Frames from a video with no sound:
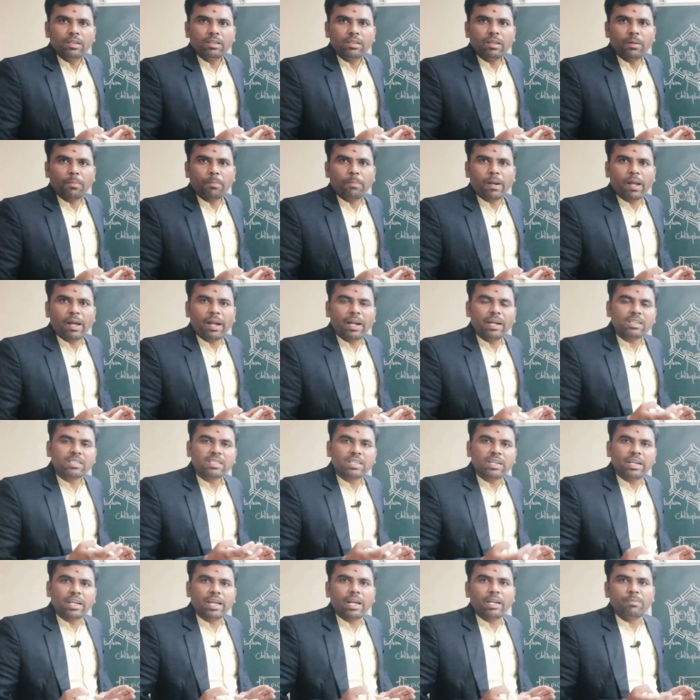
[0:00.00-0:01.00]
the plants
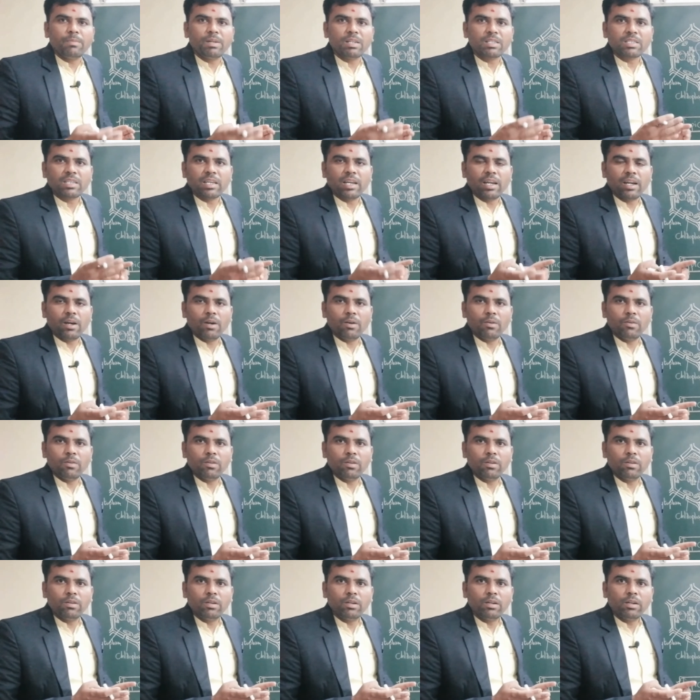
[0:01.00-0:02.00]
and animals
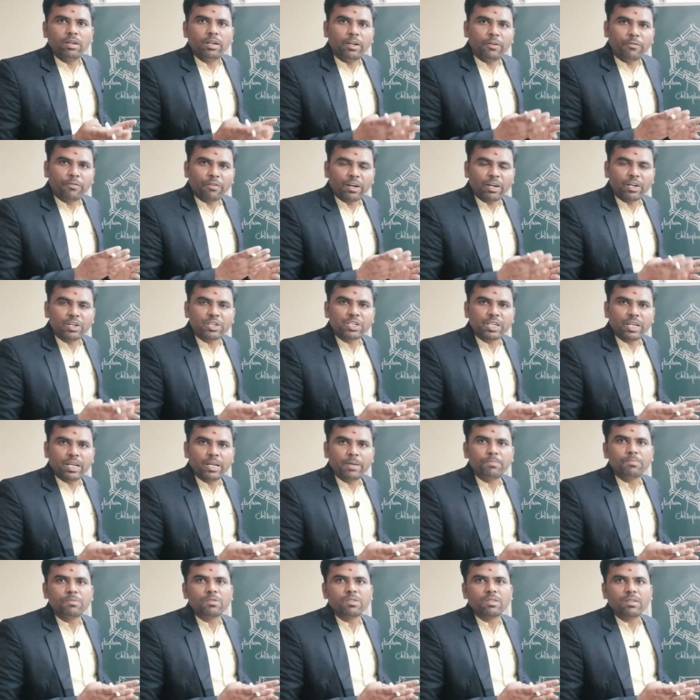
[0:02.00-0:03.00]
have different
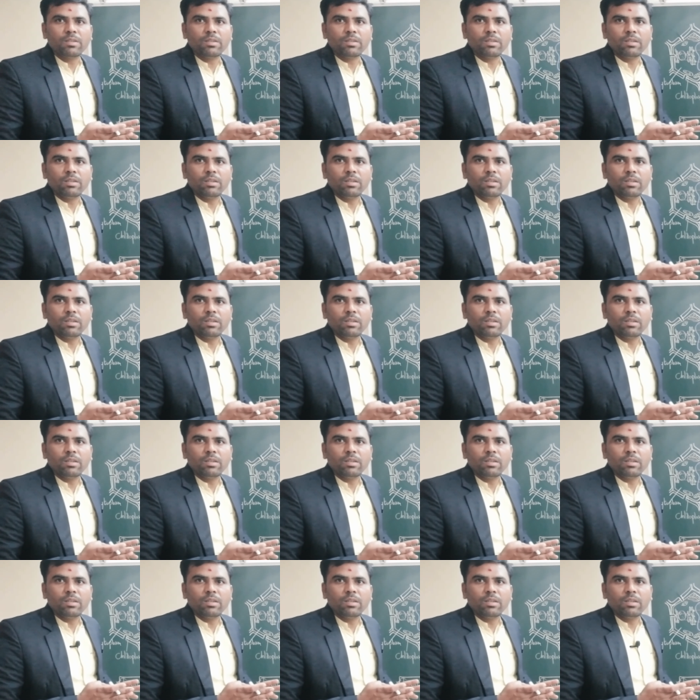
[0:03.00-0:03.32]
shapes.